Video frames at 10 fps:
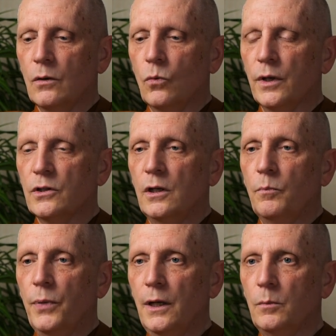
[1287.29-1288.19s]
what's an
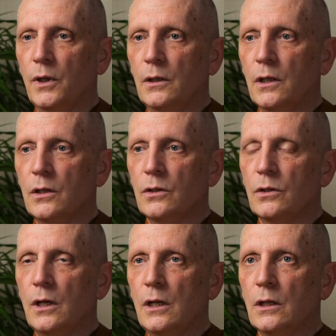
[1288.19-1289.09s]
impediment
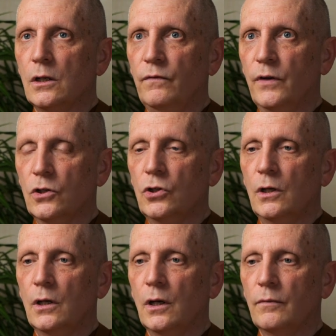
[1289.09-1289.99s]
is a
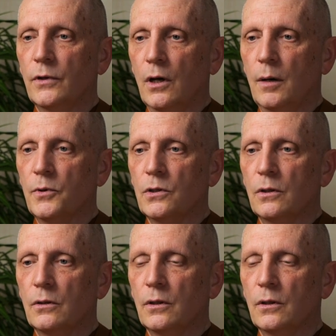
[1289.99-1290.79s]
conviction of the opposite,